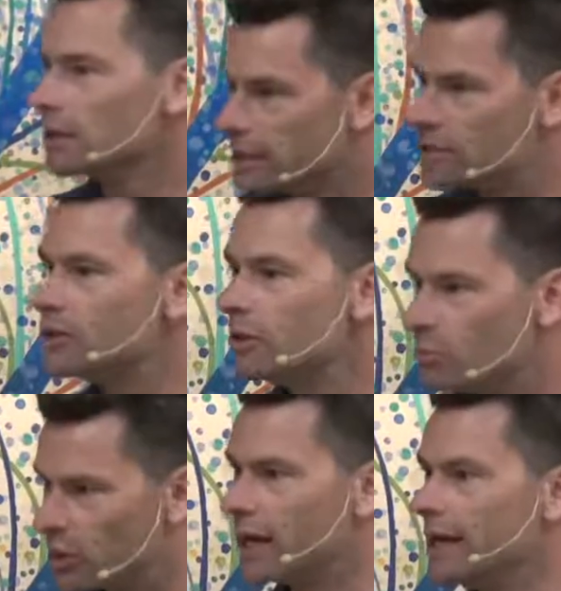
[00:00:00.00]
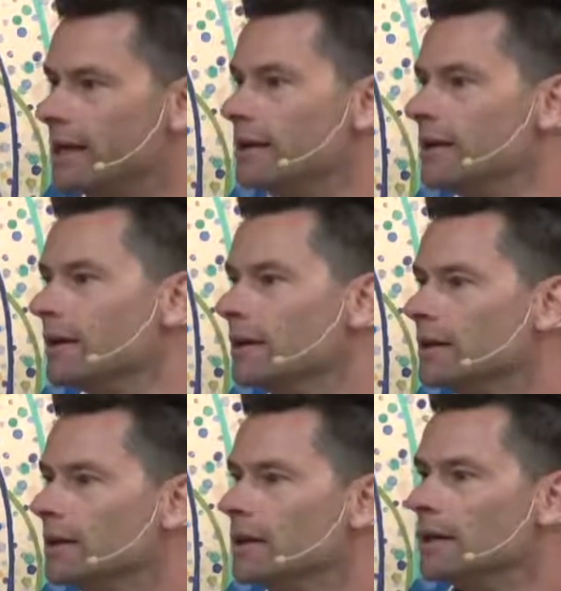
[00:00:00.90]
lizard brain
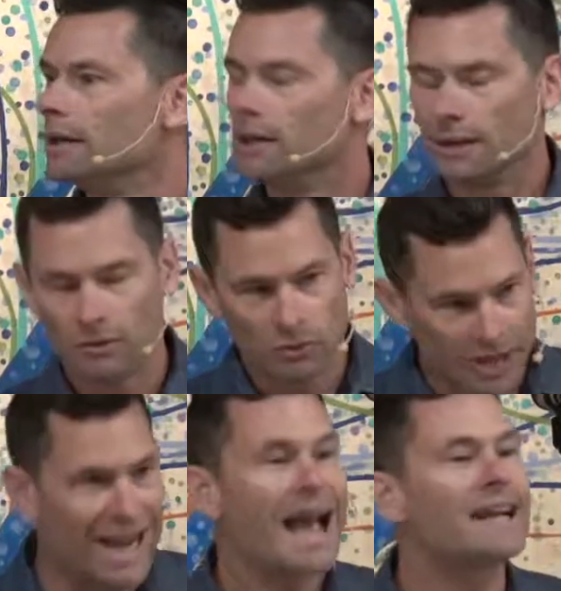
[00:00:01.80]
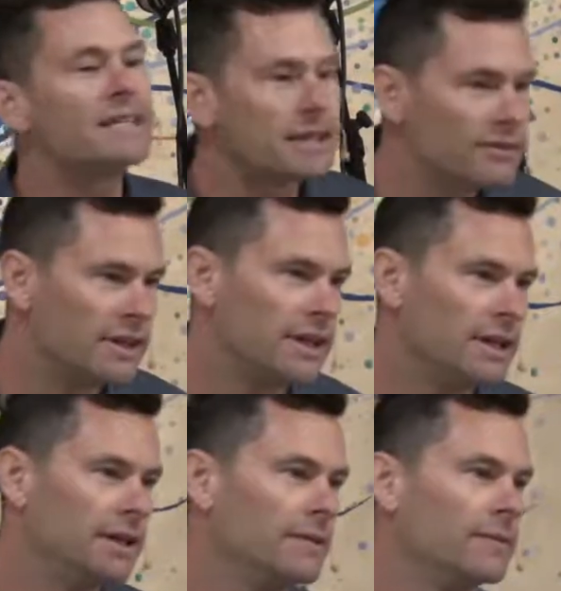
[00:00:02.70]

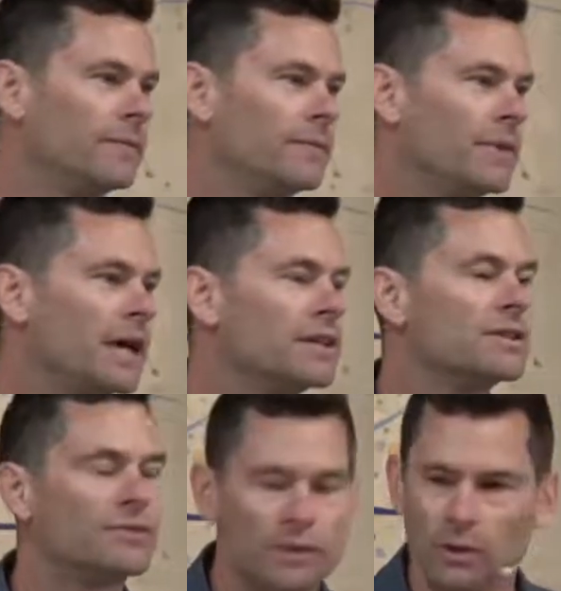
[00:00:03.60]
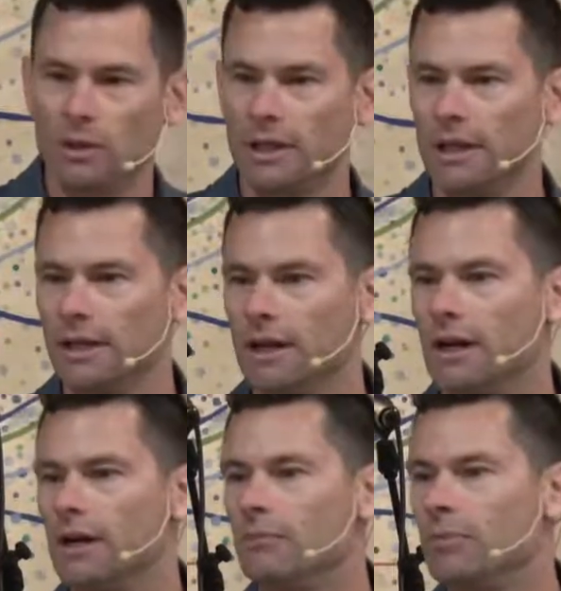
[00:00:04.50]
reactivity that is fueling
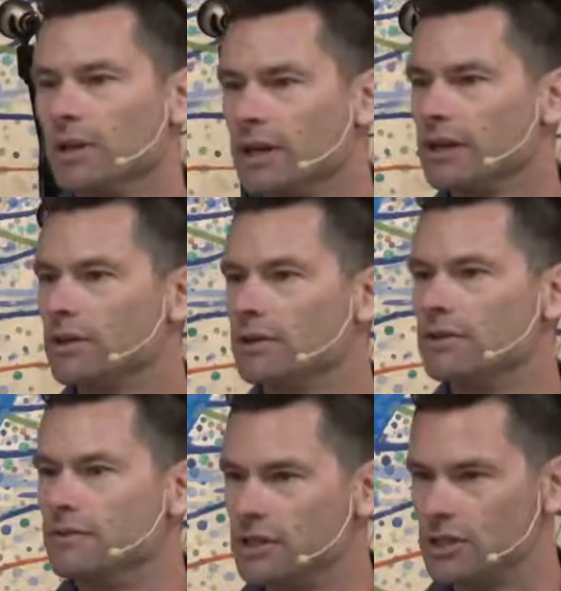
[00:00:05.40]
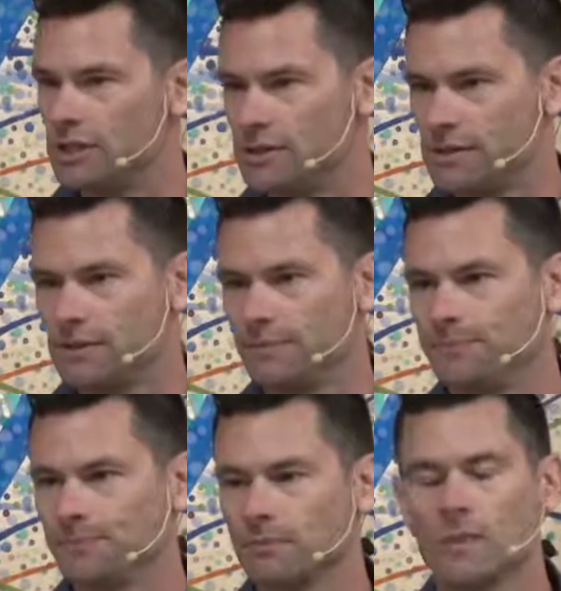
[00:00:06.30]
our political divisions.
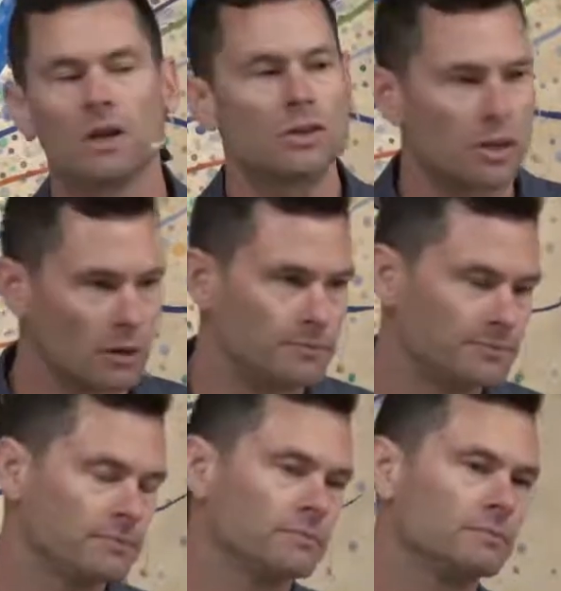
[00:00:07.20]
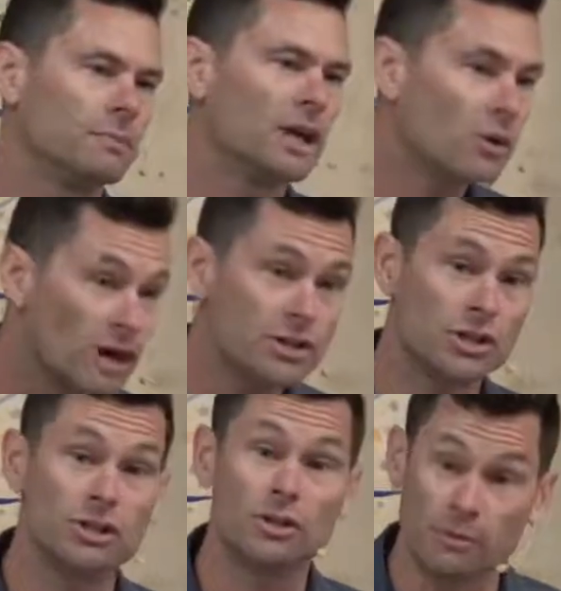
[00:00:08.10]
So, my
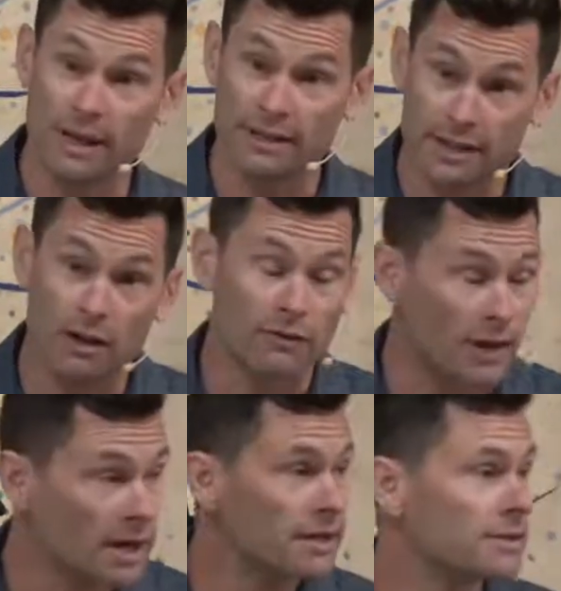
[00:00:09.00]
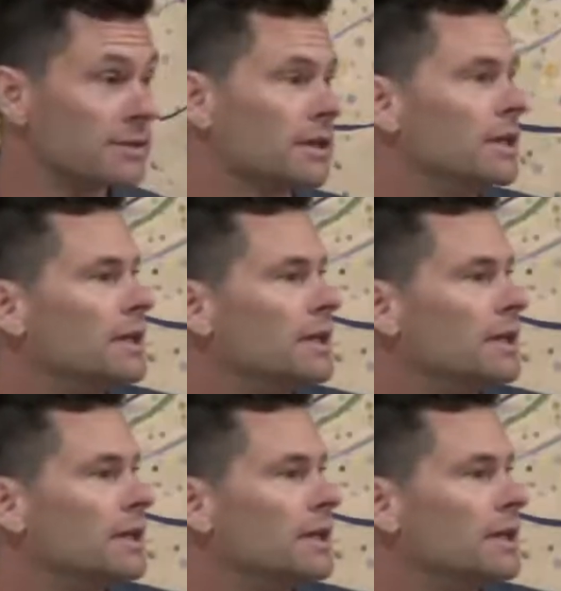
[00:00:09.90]
question to myself, honestly,